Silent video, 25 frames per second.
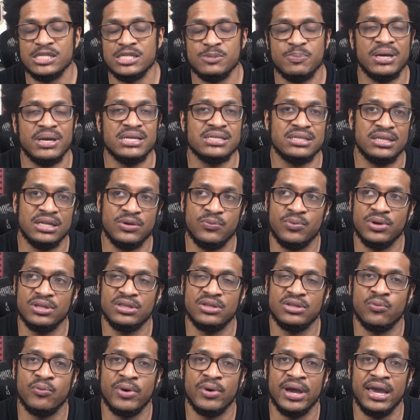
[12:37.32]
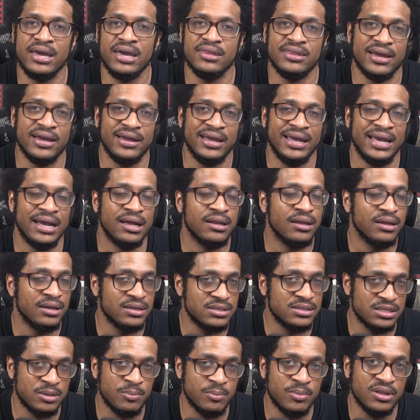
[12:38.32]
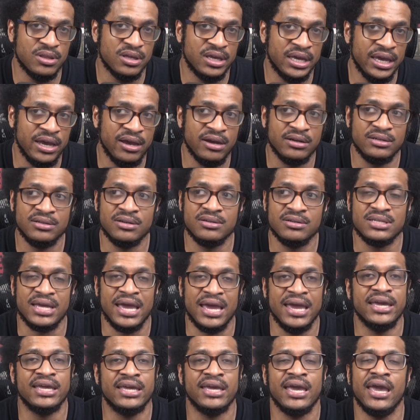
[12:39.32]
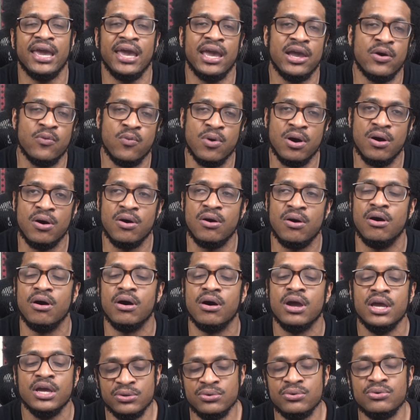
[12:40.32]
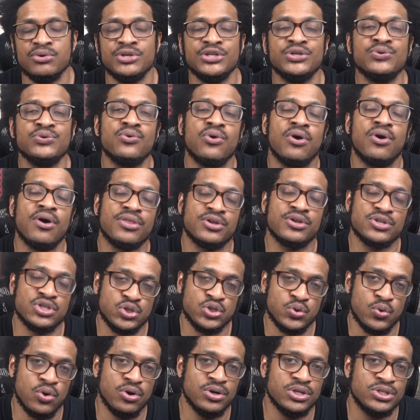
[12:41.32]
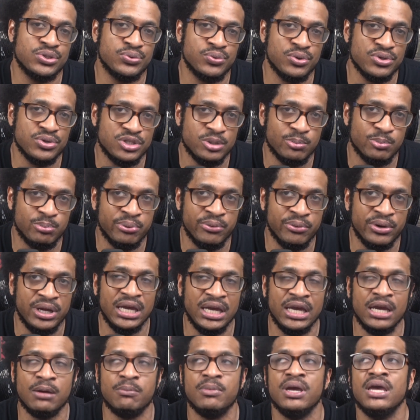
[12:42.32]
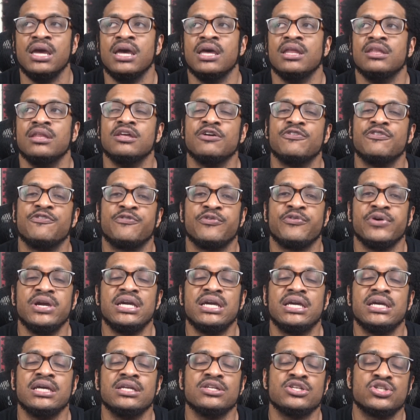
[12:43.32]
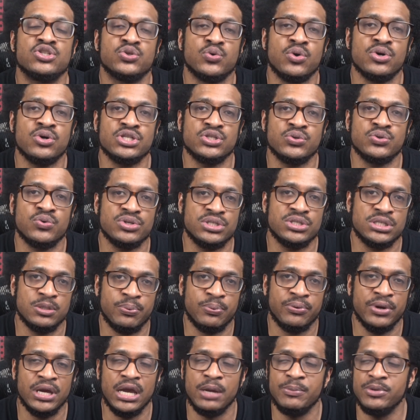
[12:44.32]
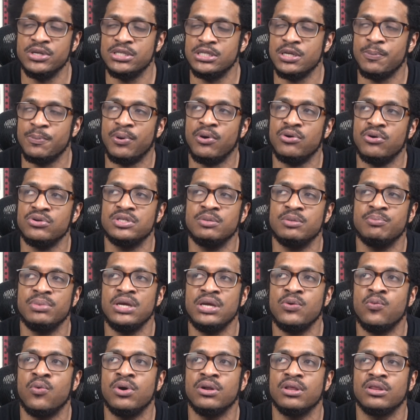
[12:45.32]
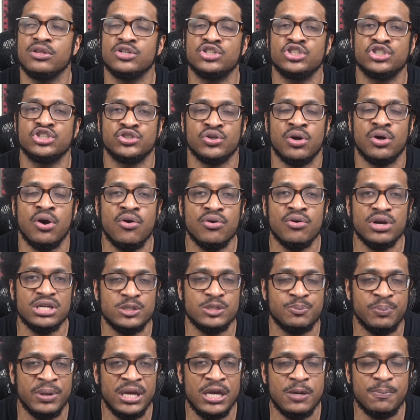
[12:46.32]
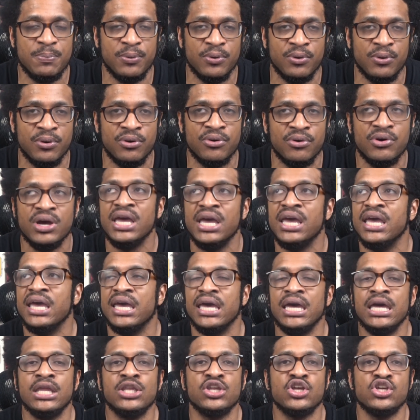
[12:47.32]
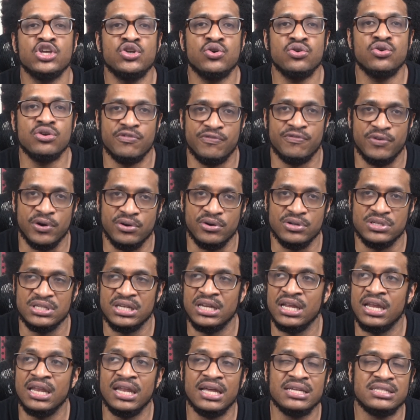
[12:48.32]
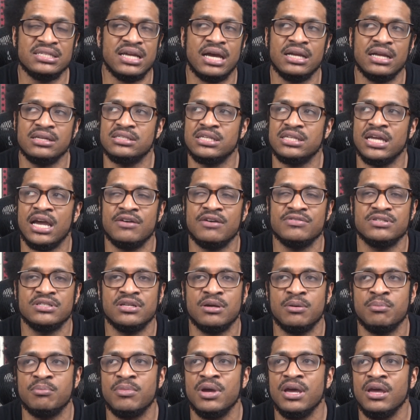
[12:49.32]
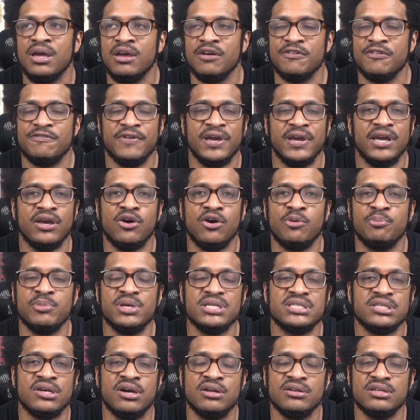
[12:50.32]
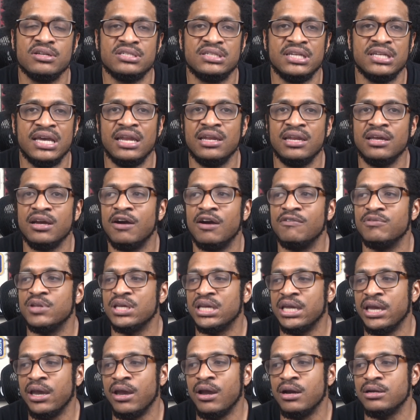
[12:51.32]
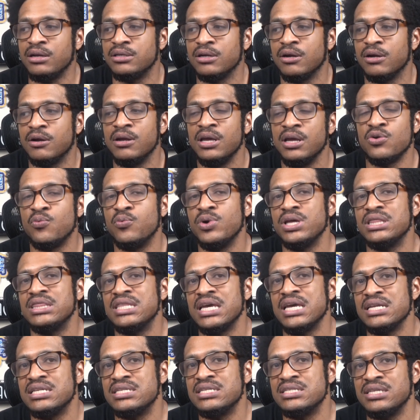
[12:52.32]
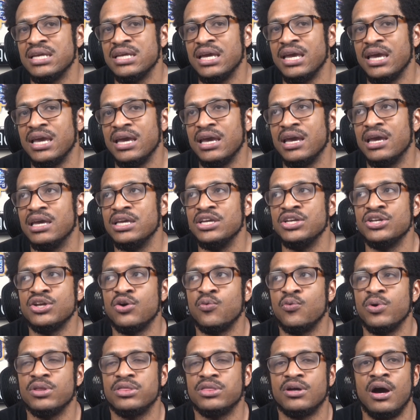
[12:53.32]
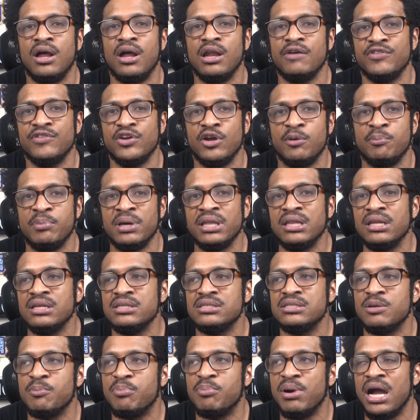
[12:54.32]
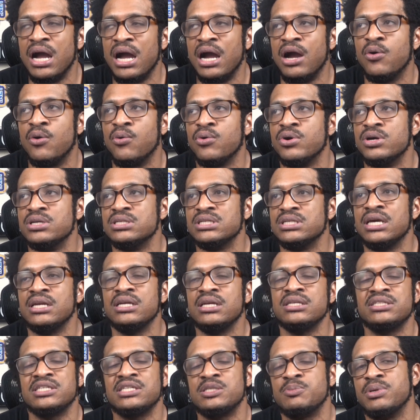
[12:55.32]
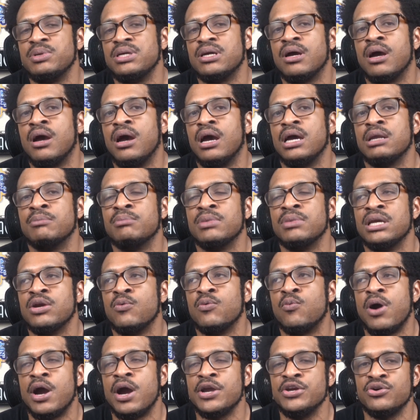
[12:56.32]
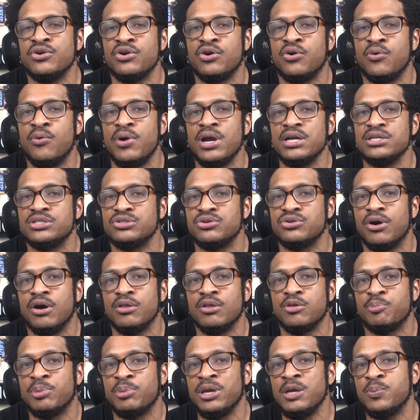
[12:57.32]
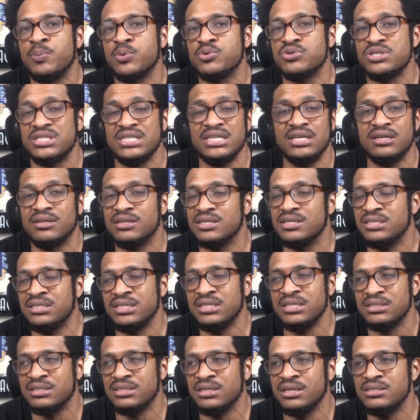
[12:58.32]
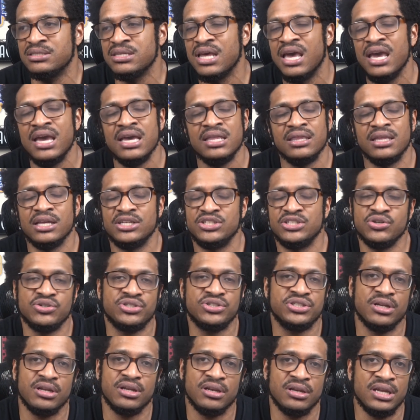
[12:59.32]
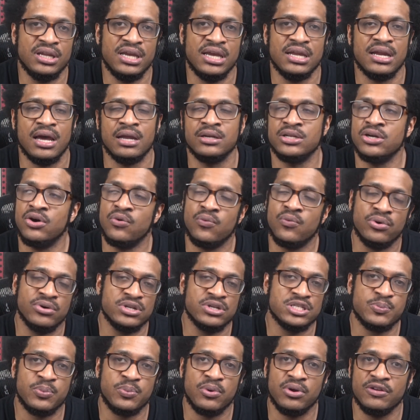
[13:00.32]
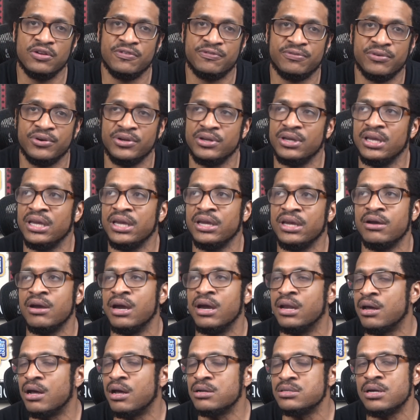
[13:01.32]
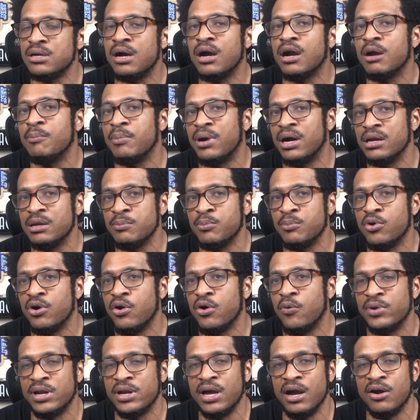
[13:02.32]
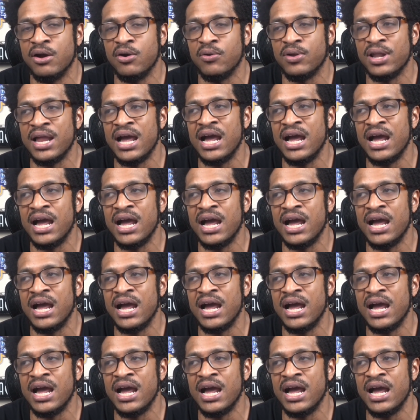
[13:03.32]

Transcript: especially with the way they're handling some of the characters, aka Wong. Dude, you are the Sorcerer Supreme. The freaking Sorcerer Supreme. You're supposed to be one of the strongest people in the universe. And unless I just have some failed misunderstanding of the character. So with that said, you know, with all of your abilities and powers, it is just beyond me why you're going to other people seeking assistance that you shouldn't need. I don't want to spoil it for you here, and I'll talk about it more when I go